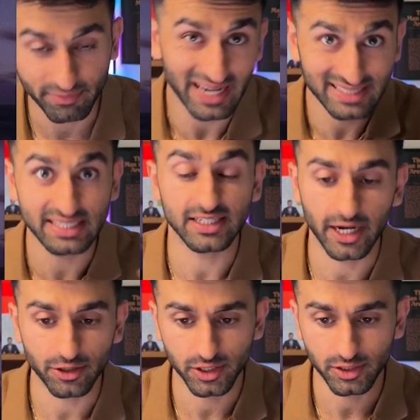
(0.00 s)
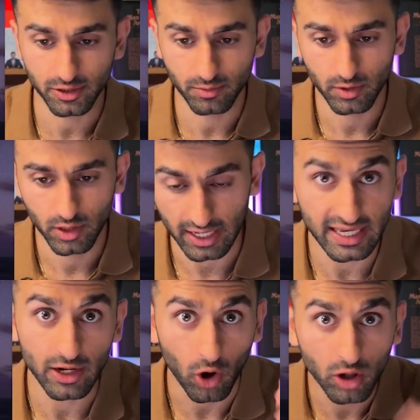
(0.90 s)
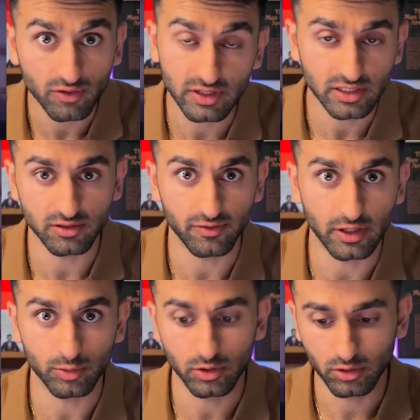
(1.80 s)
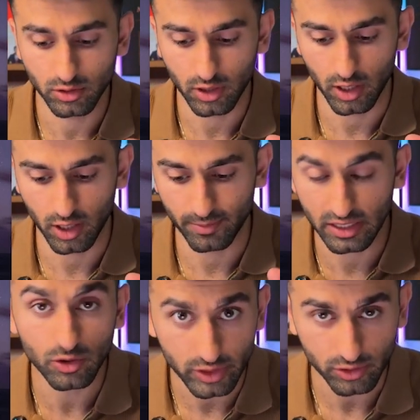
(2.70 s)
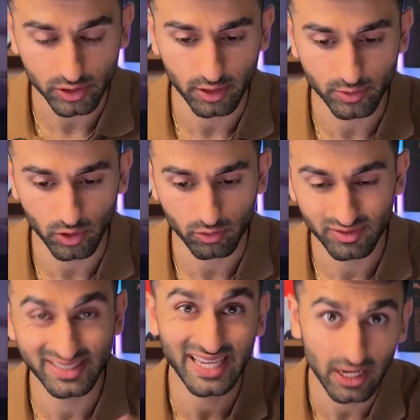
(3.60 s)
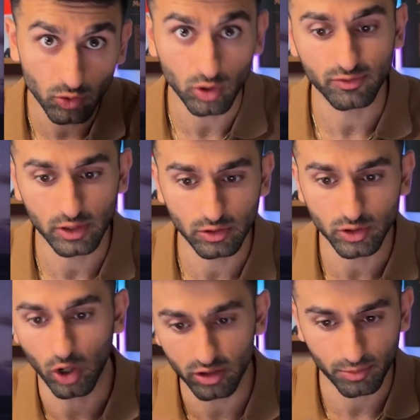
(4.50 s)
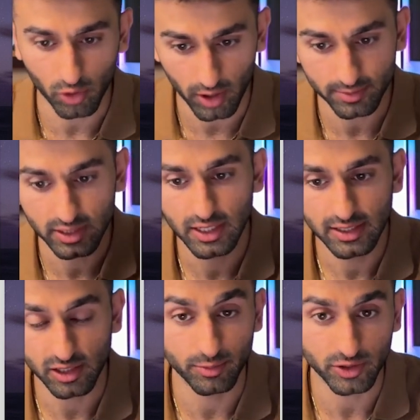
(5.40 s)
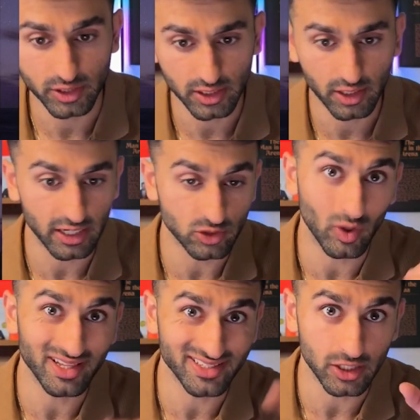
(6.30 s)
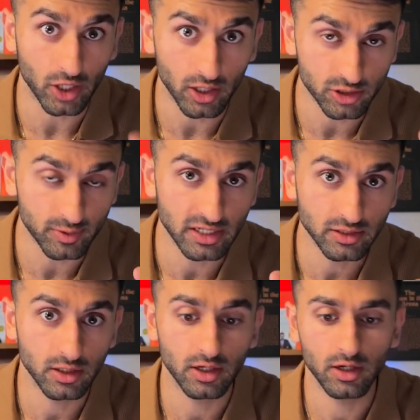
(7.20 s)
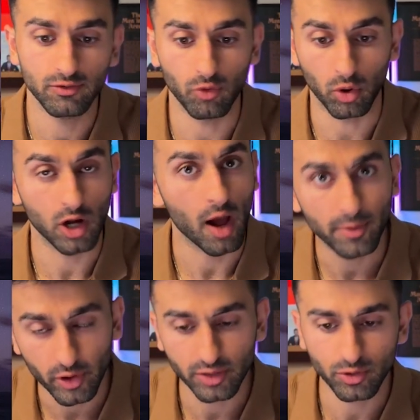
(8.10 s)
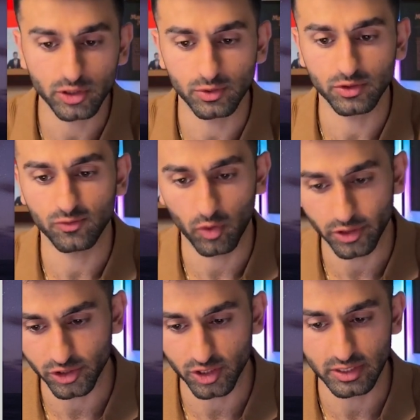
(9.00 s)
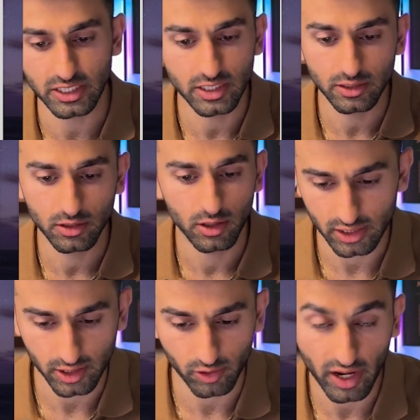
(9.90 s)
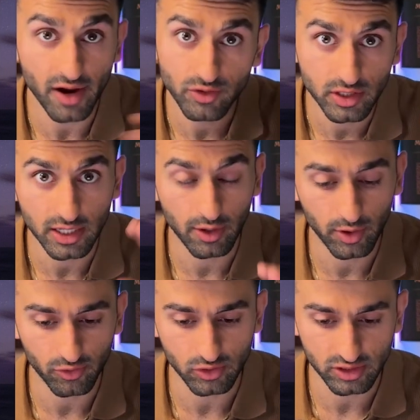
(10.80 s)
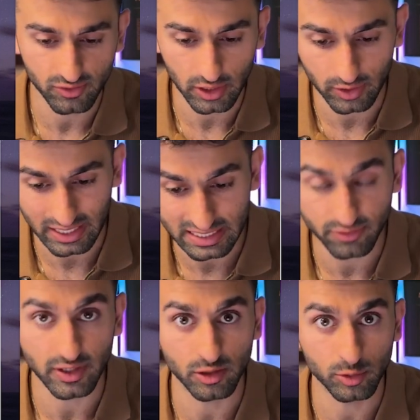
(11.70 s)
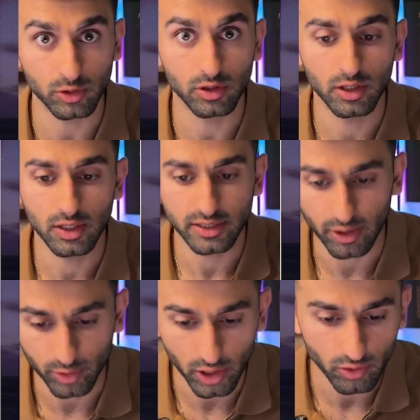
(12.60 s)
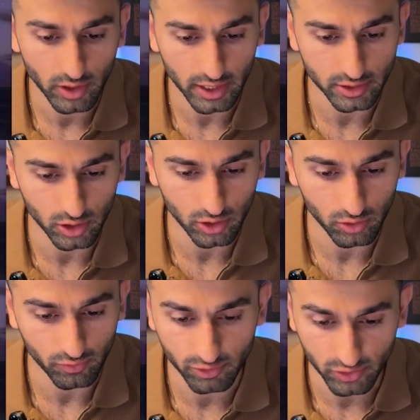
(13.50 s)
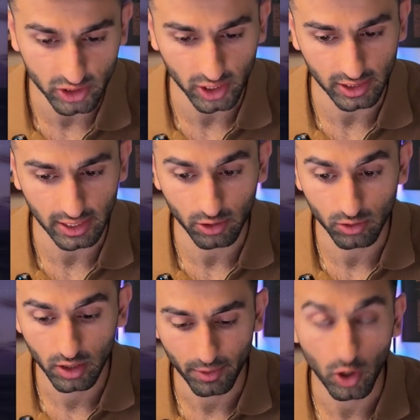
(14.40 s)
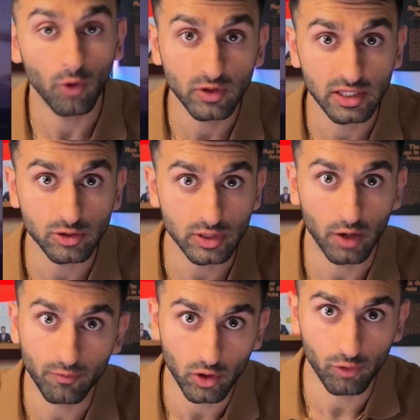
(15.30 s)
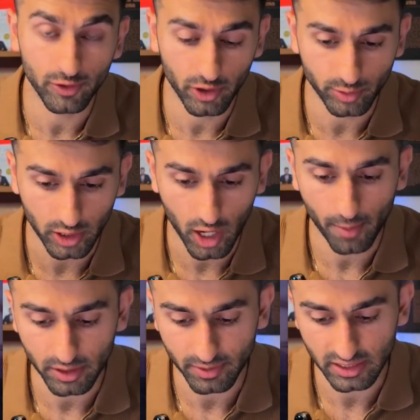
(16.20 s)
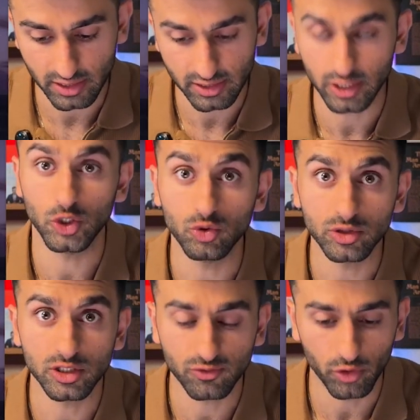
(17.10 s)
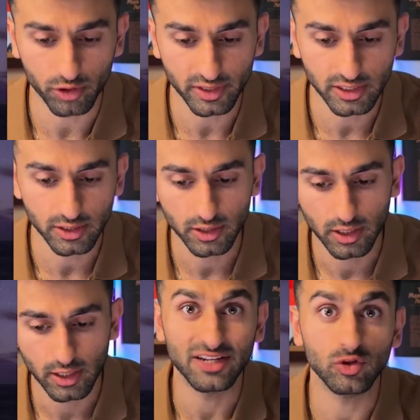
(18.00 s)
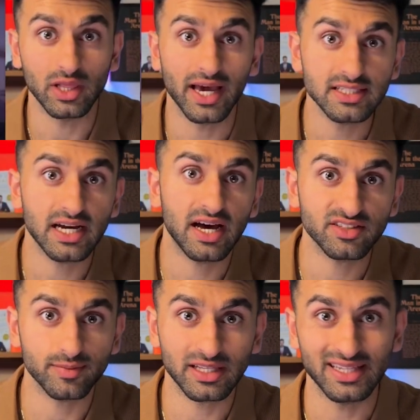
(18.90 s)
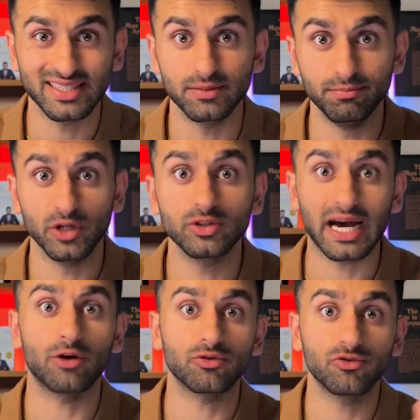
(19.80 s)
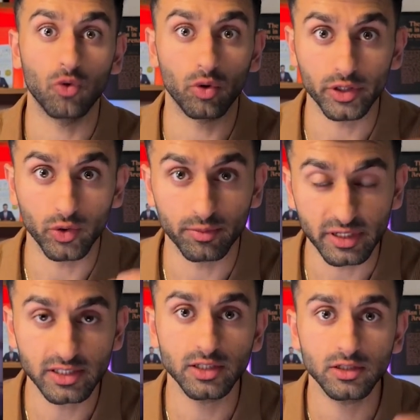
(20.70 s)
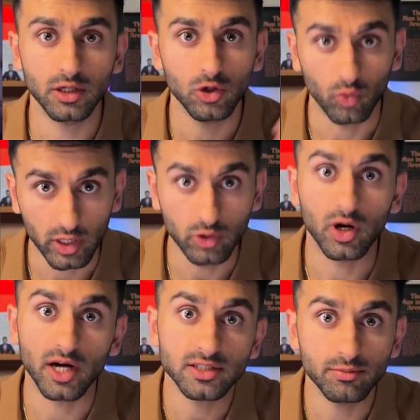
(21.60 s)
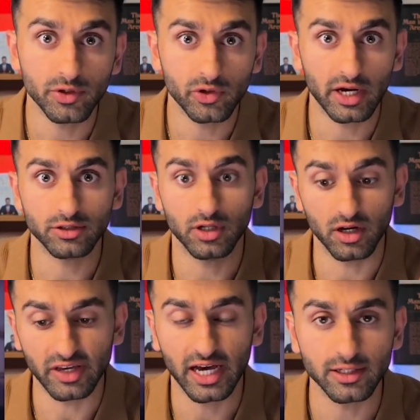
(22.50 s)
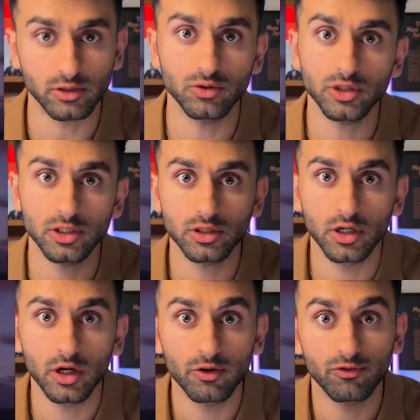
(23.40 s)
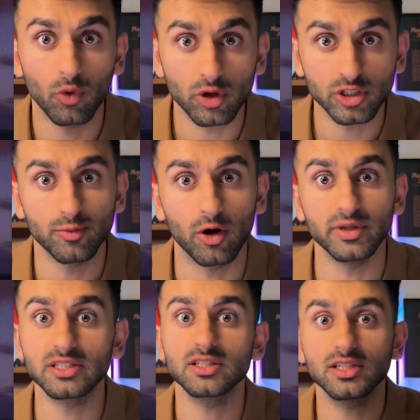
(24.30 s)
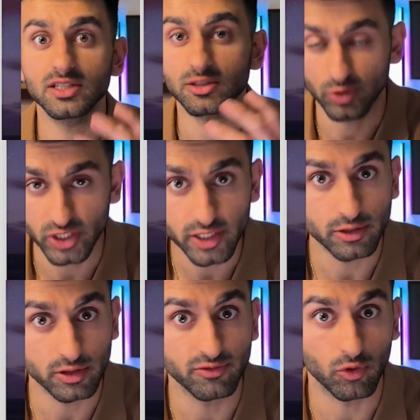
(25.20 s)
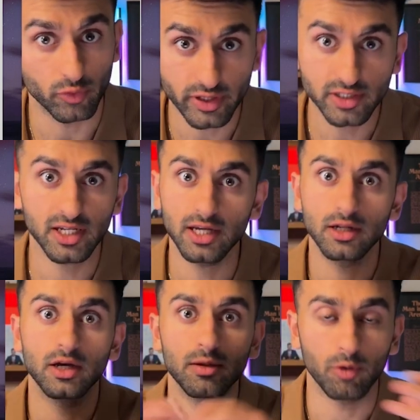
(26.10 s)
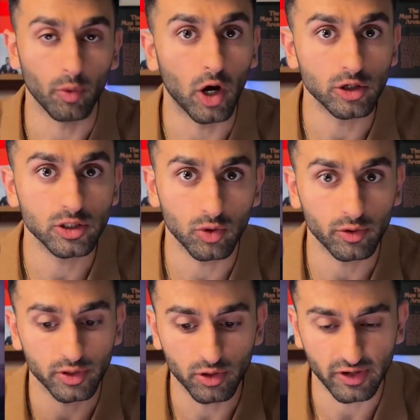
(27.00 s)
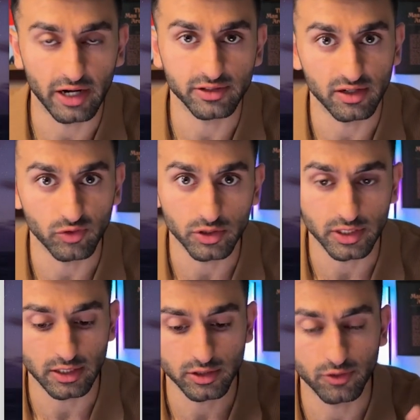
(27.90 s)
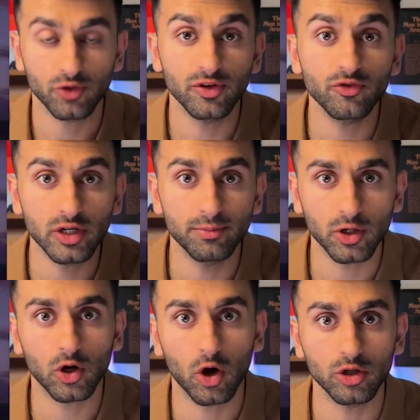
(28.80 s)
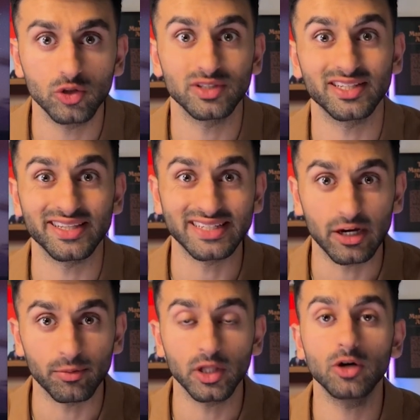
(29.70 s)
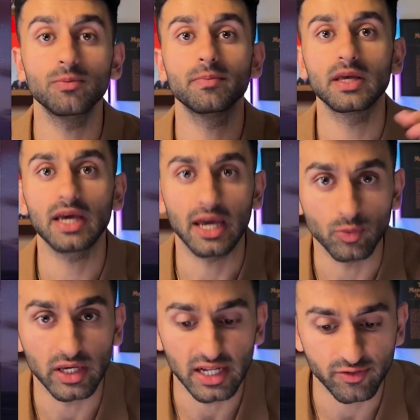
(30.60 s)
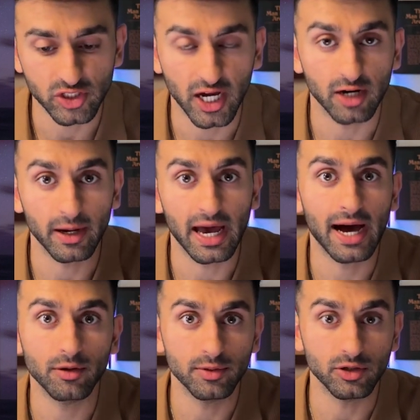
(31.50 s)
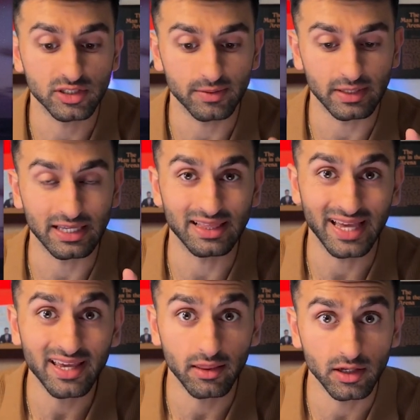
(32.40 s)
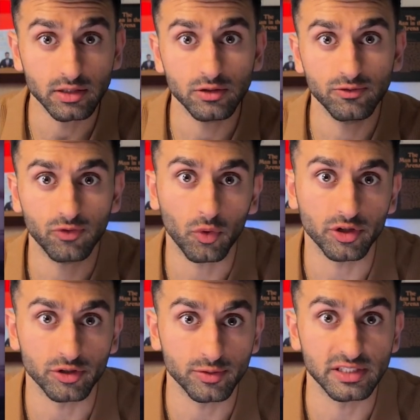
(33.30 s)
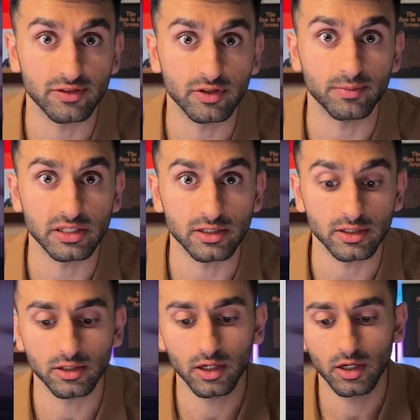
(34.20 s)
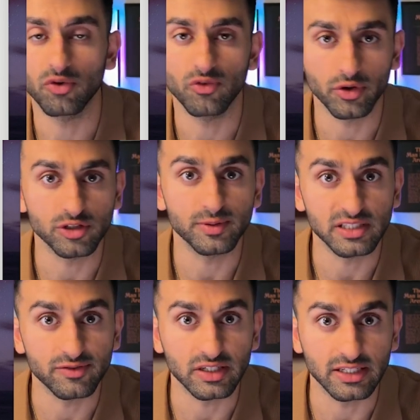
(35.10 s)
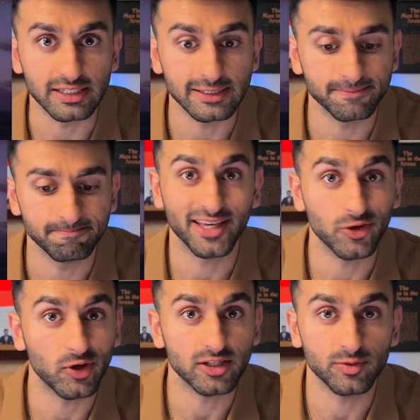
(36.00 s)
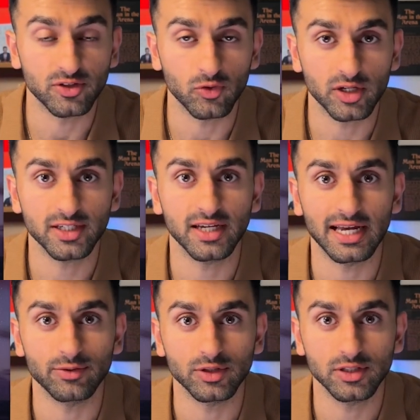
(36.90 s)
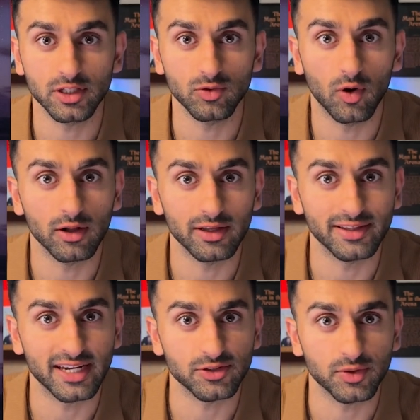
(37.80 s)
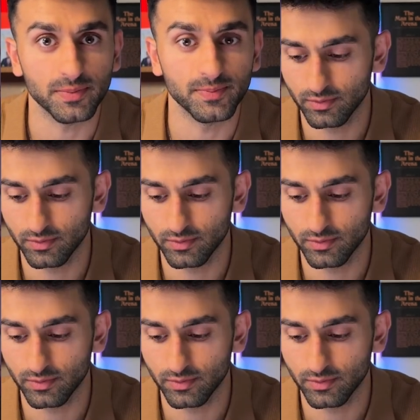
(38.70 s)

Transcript: That is the entire system. And again, all of this is available in the resource hub. So 10 workflows, all of the prompts that are built in there, as well as the knowledge base for copywriting principles for your GPTs, etc. Everything that I went over in this video is available down below. And so feel free to check that out. But hopefully this was helpful. Hopefully you're able to copy and paste this and use this for your business. And if you'd like to have something like this built out for your business, we do custom build outs of AI solutions for small businesses, particularly for real estate, but we also work with you if you're outside of real estate. So feel free to book a call using the link down below, and we can have a chat about how to build something like this for your specific business or for your specific needs. Thank you guys so much for watching, and I will see you all in the next one.